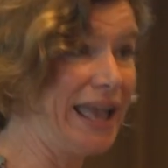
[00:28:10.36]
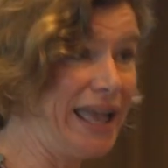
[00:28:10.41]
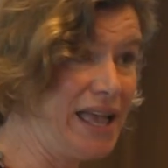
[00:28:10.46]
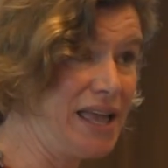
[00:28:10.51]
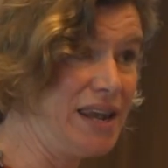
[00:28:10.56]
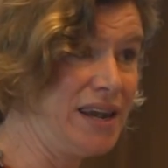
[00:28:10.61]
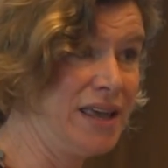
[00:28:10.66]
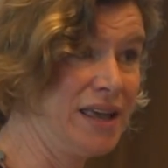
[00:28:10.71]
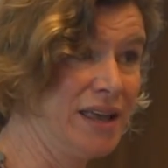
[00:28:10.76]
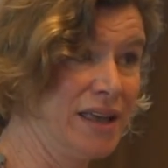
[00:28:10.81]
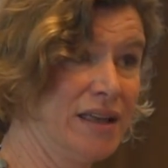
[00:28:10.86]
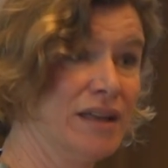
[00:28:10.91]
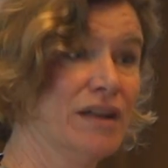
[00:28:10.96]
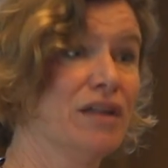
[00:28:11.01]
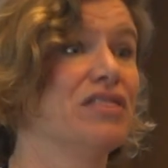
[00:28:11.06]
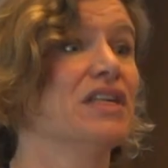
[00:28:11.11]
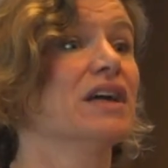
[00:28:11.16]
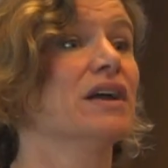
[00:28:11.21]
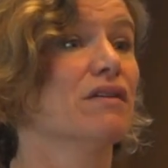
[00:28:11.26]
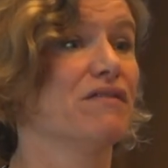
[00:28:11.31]
in,
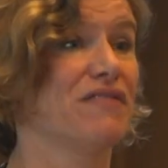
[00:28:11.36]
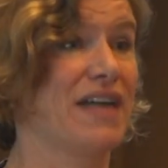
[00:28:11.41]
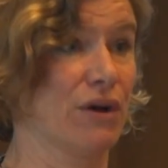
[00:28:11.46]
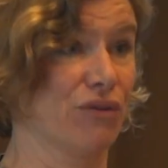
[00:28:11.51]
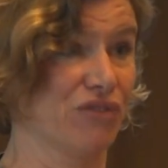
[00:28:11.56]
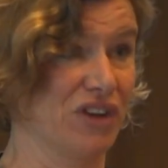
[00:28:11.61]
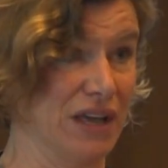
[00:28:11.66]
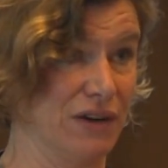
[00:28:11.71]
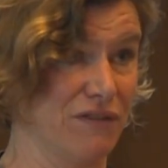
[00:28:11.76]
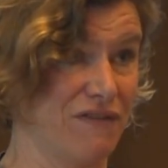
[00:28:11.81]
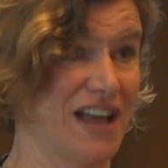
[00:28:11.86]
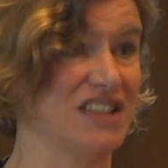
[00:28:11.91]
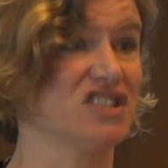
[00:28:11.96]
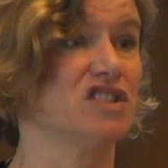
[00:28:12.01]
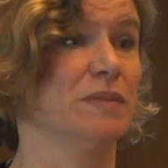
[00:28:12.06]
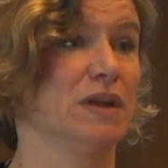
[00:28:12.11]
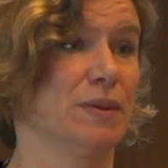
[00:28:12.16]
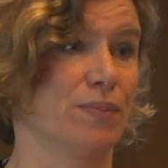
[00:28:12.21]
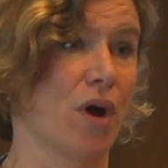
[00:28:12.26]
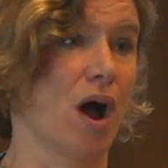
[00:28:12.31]
think of that
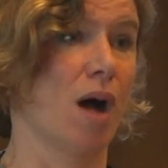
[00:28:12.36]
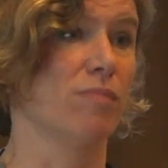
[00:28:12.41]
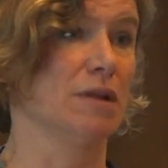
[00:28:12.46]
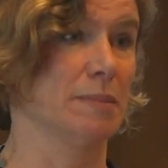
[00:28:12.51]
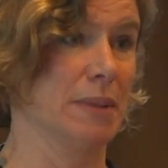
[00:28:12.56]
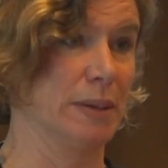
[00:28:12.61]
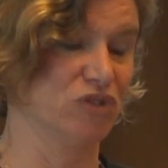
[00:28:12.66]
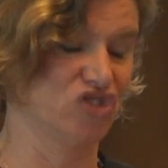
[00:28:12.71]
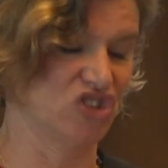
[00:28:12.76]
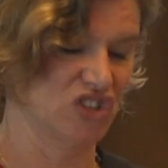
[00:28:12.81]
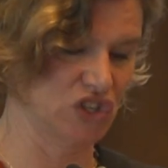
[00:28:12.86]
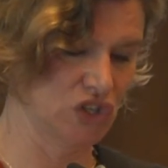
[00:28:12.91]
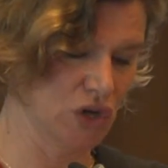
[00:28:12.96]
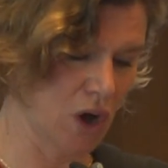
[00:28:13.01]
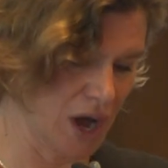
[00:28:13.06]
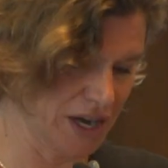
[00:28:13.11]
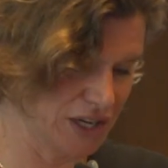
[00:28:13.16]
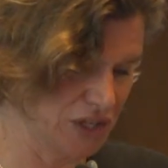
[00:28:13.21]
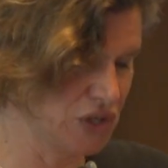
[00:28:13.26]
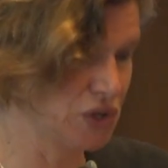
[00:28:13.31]
reinvestment problem I was just
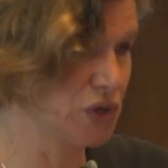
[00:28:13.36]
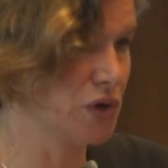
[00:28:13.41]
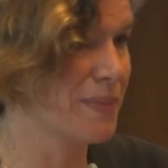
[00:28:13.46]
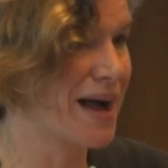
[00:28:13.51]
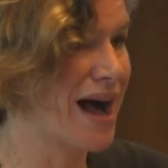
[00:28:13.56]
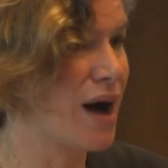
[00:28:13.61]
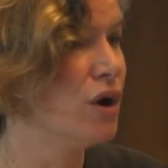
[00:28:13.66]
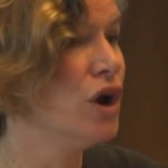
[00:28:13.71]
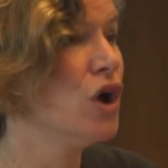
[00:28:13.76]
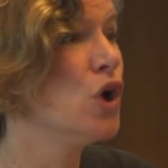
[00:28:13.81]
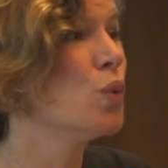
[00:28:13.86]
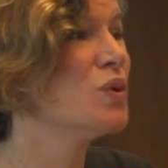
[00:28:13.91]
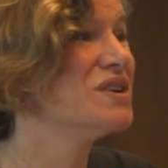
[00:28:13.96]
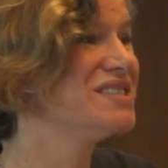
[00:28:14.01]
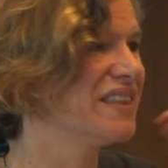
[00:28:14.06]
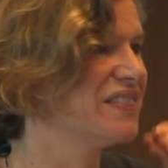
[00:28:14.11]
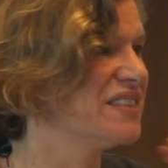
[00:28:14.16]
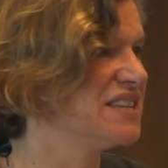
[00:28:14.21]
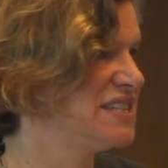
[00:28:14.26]
talking to you about, was at the